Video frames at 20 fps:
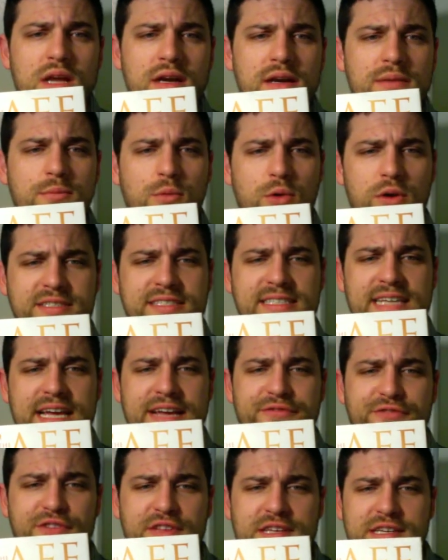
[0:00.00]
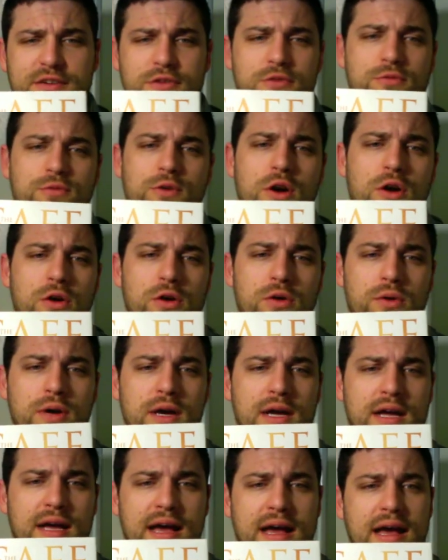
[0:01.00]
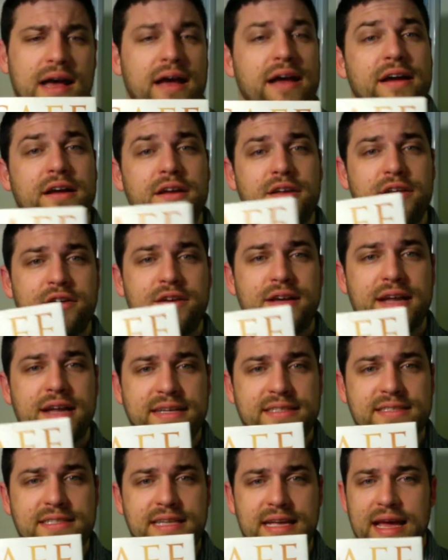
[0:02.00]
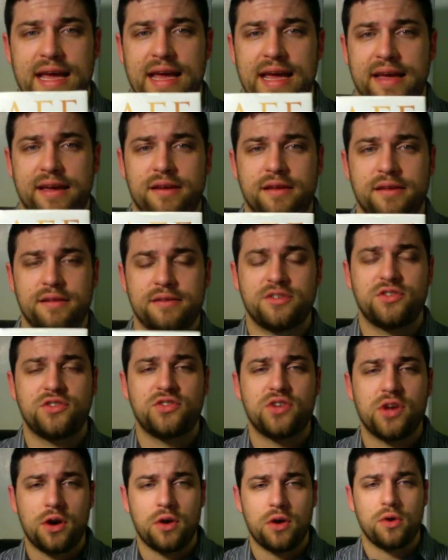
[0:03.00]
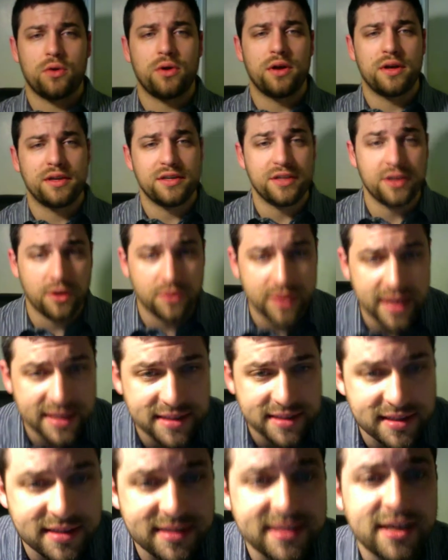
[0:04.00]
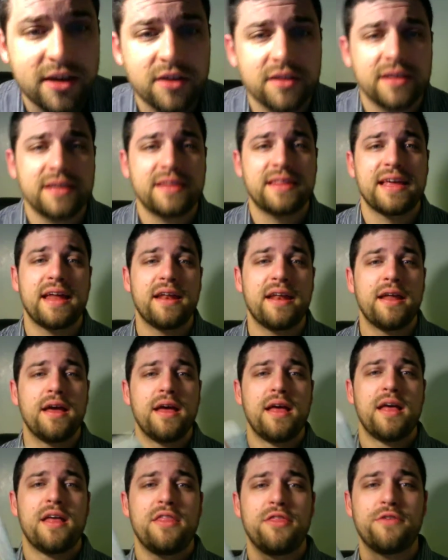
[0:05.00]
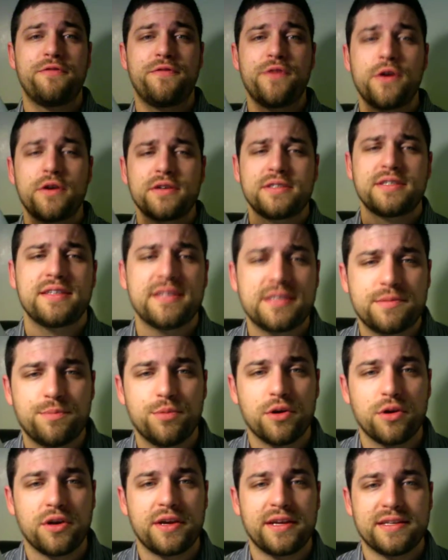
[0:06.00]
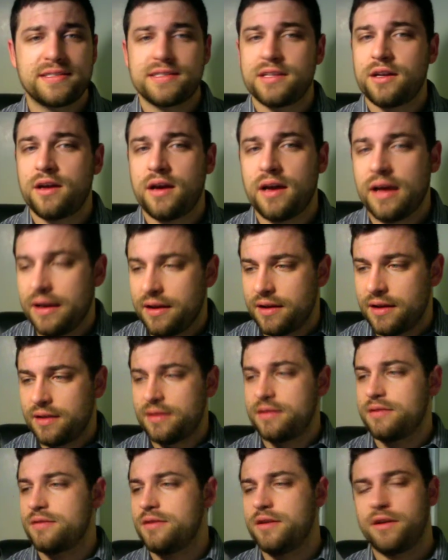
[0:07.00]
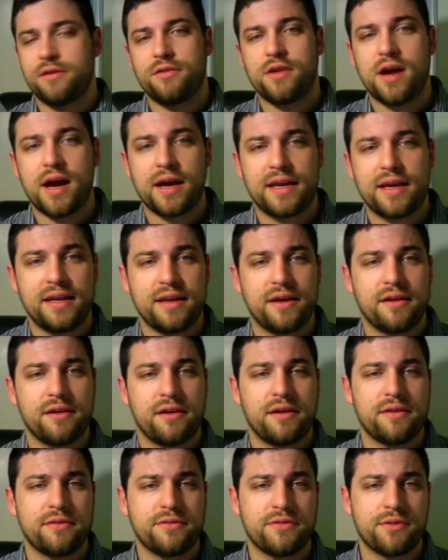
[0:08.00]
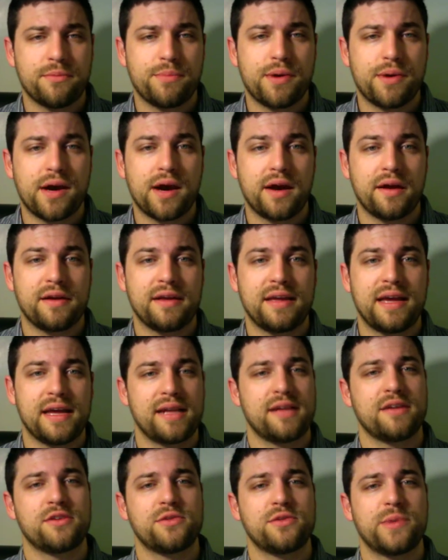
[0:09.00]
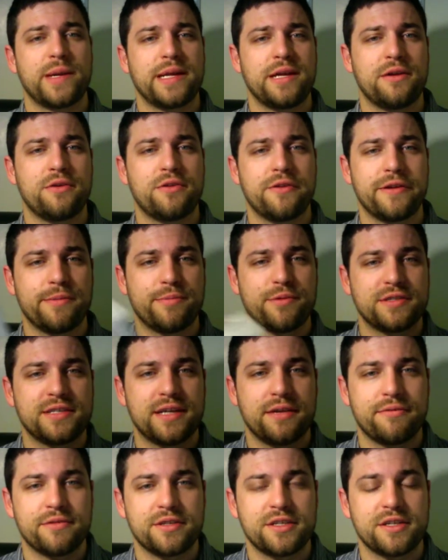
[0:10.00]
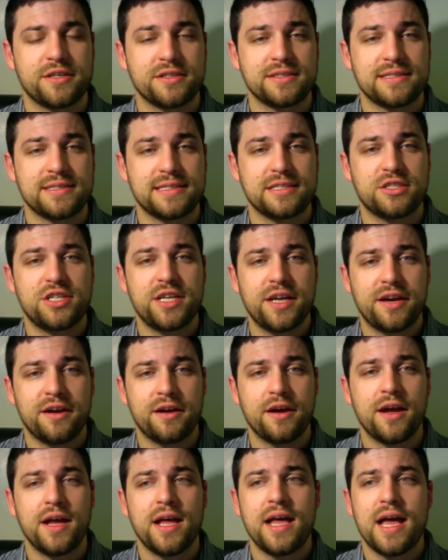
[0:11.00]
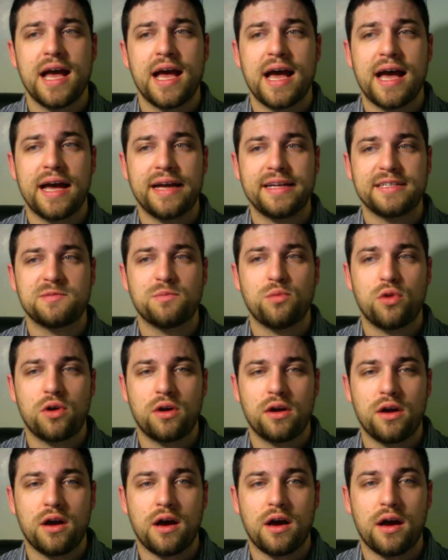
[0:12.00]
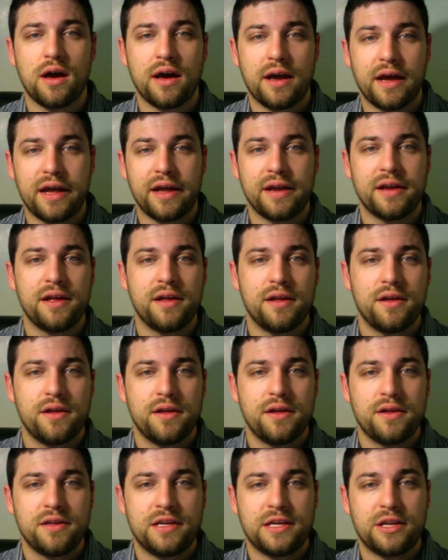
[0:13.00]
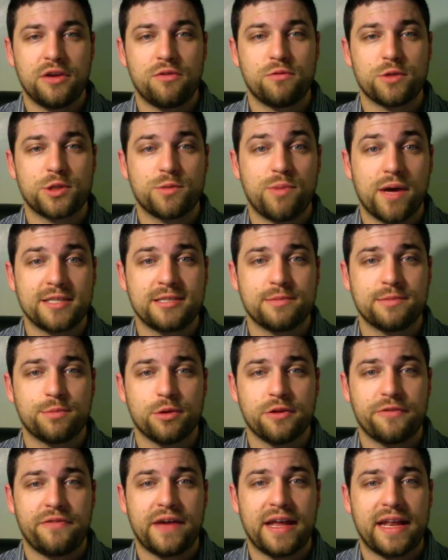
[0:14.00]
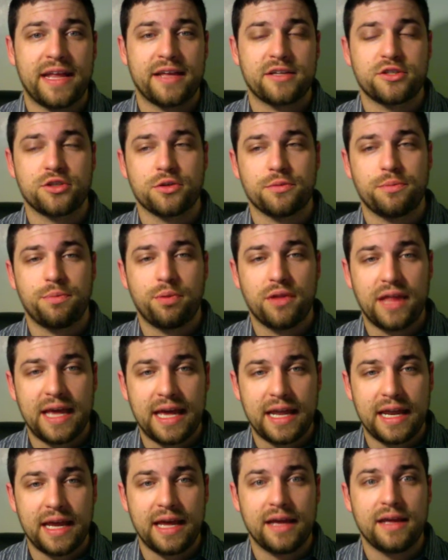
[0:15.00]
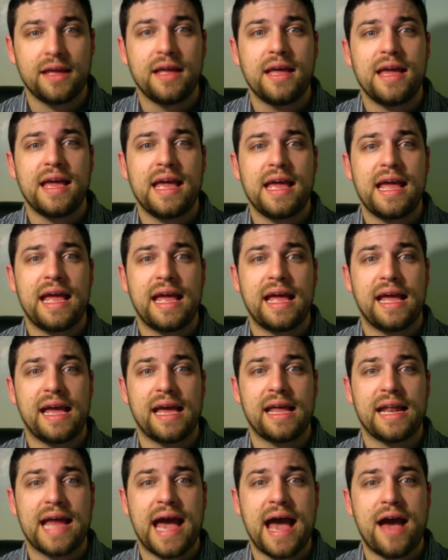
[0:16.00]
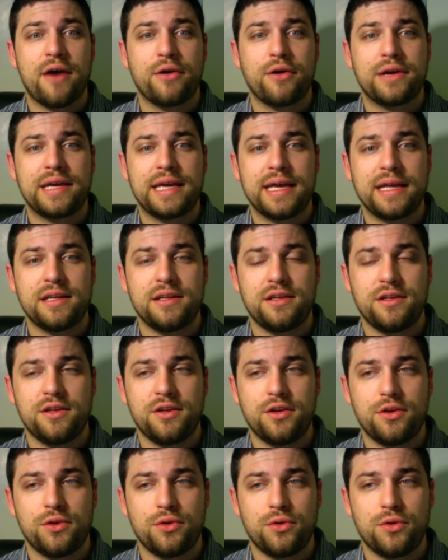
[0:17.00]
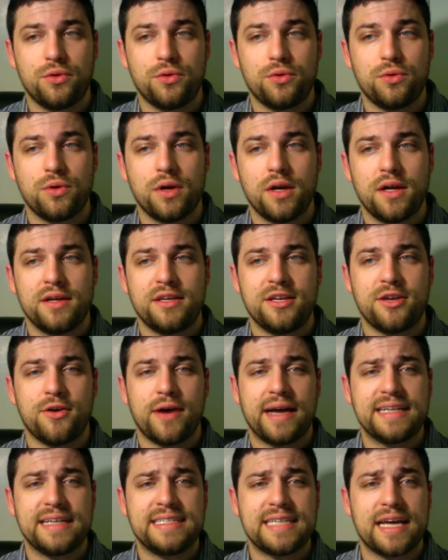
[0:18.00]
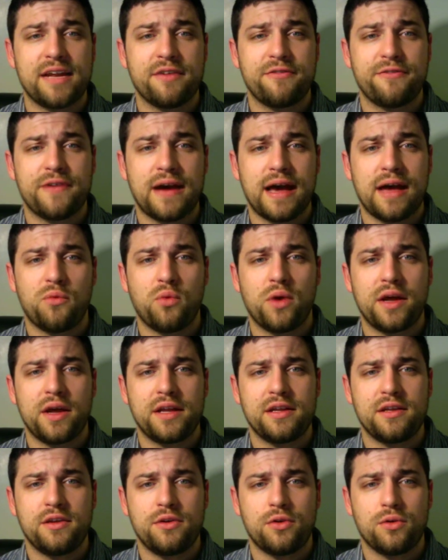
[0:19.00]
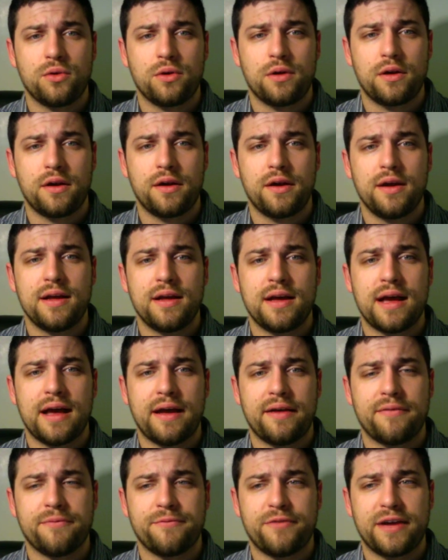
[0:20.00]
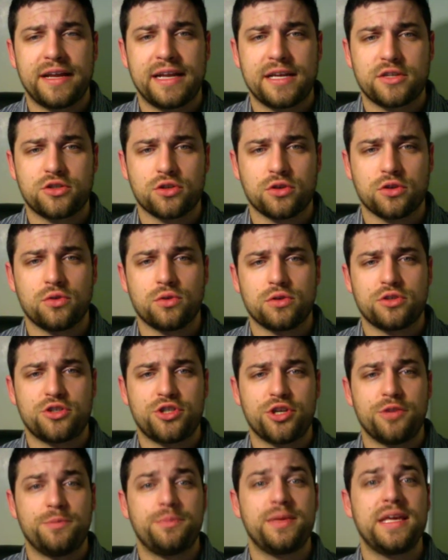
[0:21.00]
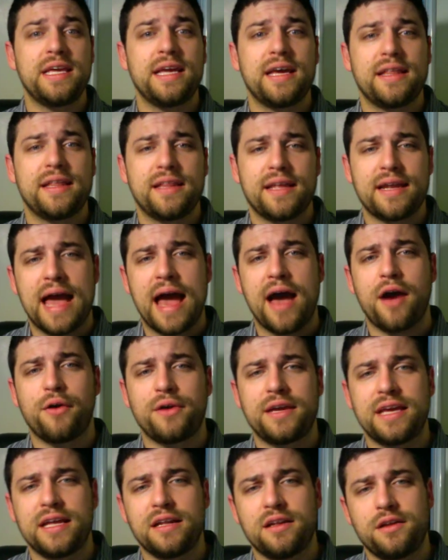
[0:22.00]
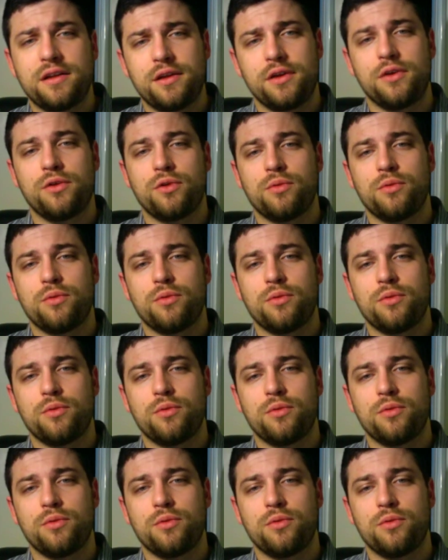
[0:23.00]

more safely grow your nest egg. So, necessarily then the focus of this book isn't on, knocking it out of the park, getting 20 or 30% returns each year. It's more on, responsible financial planning and how can you, identify what your financial goals should be, and then how can you